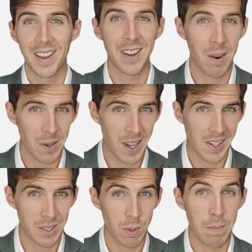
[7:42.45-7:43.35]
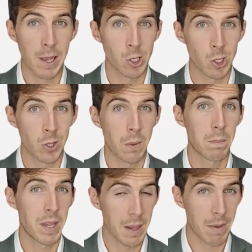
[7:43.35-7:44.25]
In our case, we
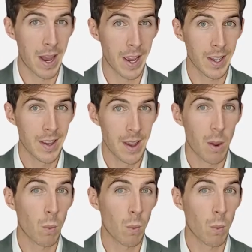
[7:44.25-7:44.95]
measured BMI,